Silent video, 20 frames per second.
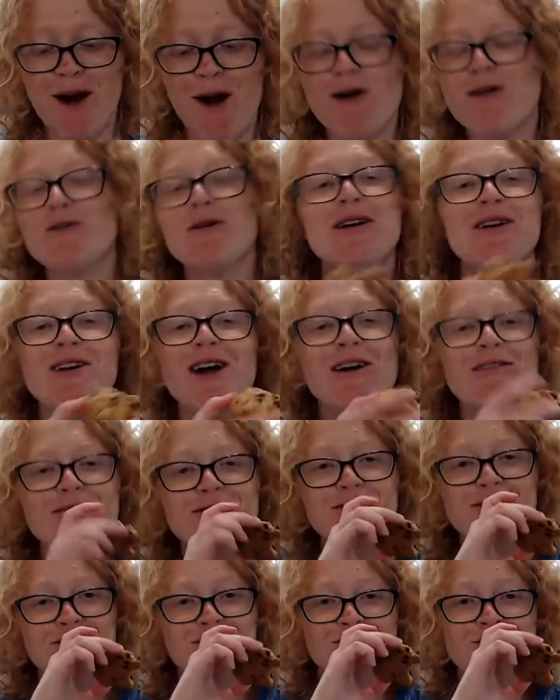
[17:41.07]
Right now it's
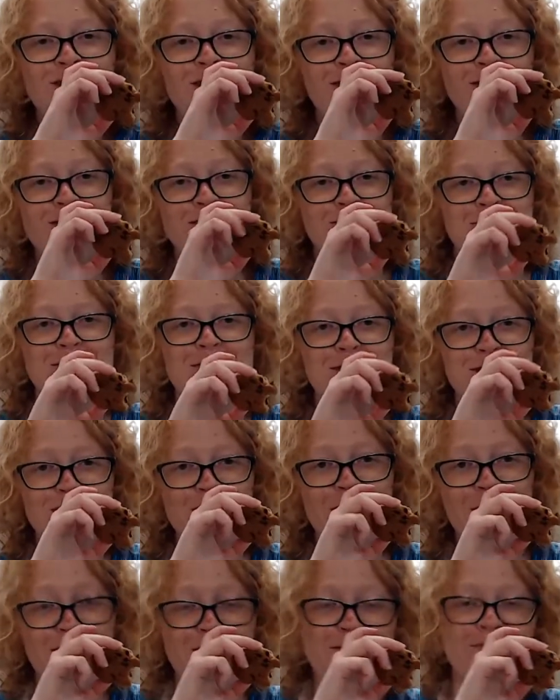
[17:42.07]
just a chocolate chip
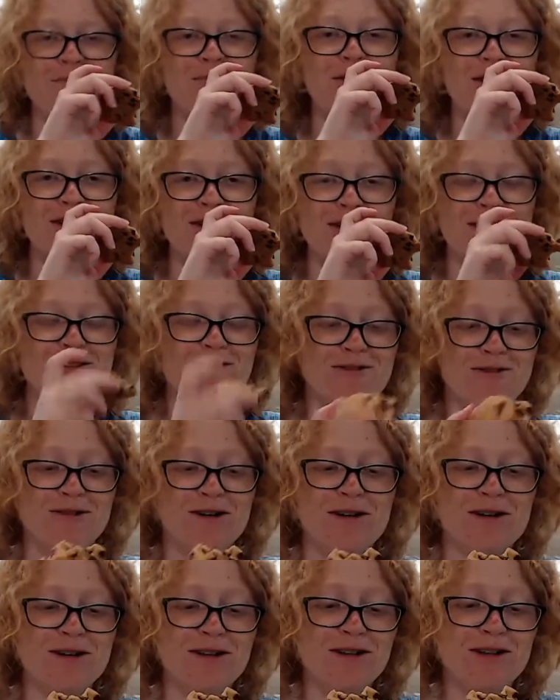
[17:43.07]
cookie. I haven't been into
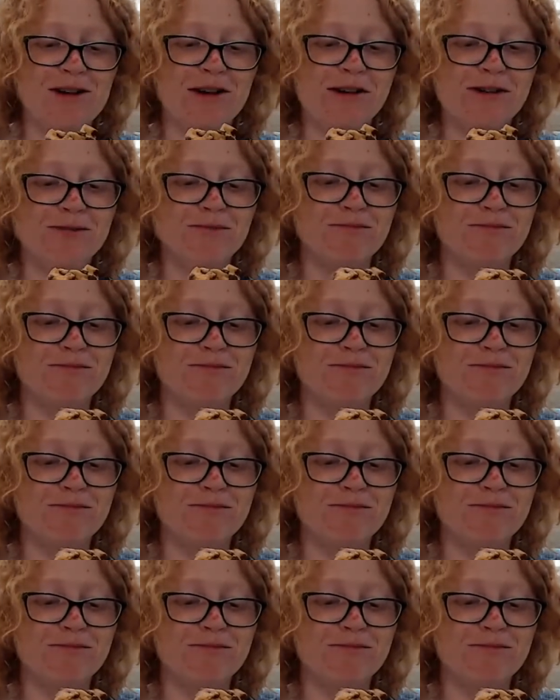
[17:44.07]
anything.